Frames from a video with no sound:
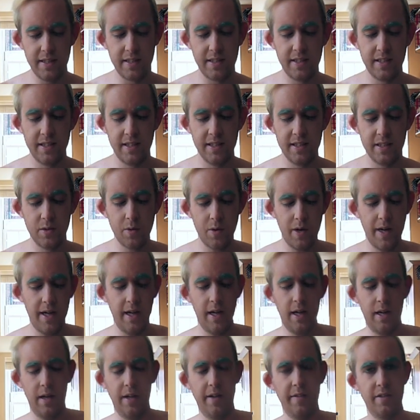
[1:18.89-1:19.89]
because it's quite
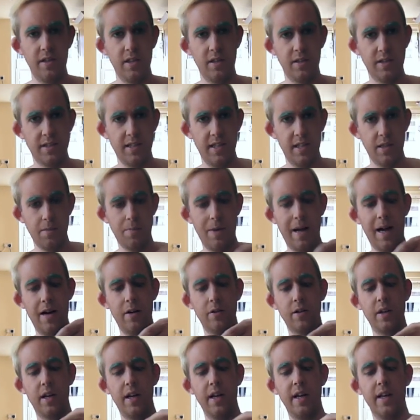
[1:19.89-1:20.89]
if you can see the
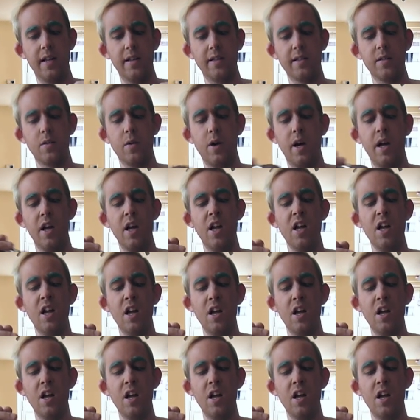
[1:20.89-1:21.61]
powder here, it's quite,